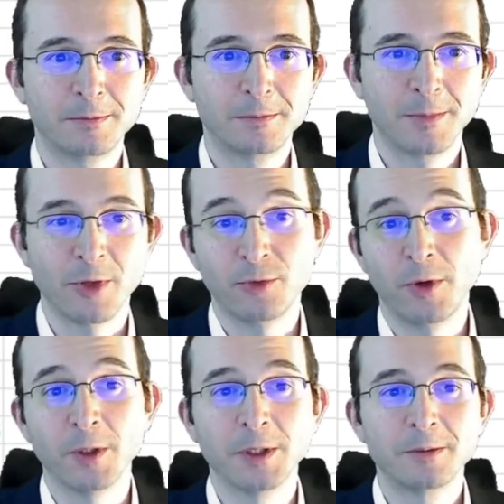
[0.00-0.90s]
has
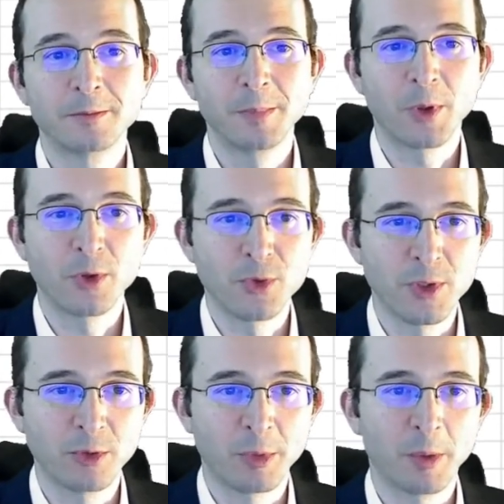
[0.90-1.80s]
fallen, because
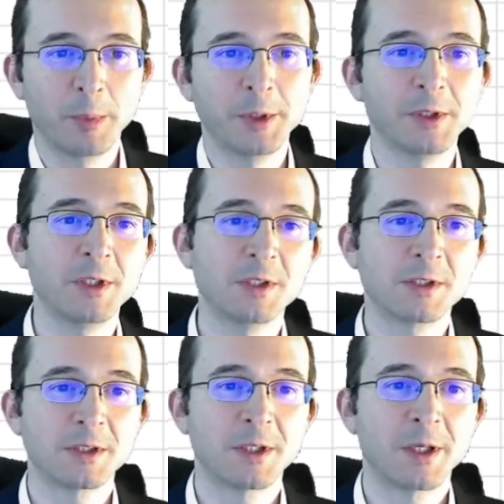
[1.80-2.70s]
these
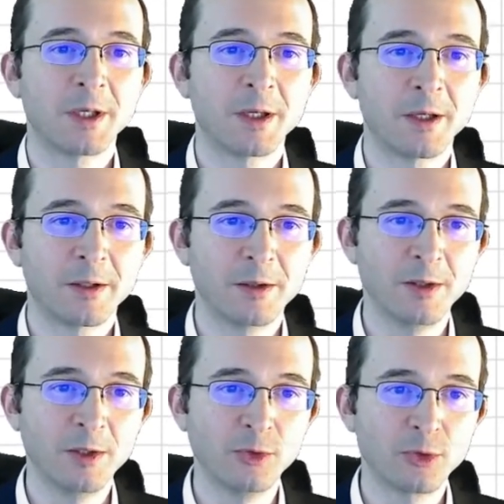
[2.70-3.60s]
probabilities,
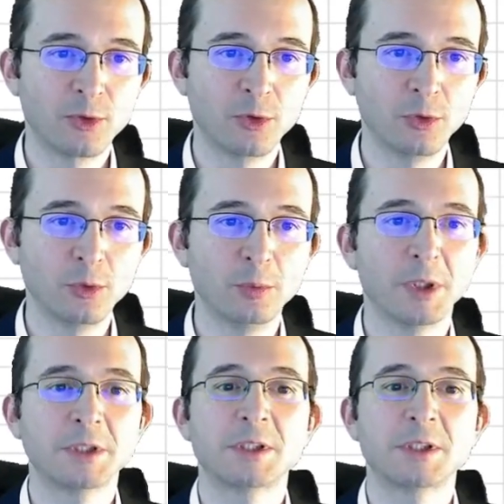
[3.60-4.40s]
these two must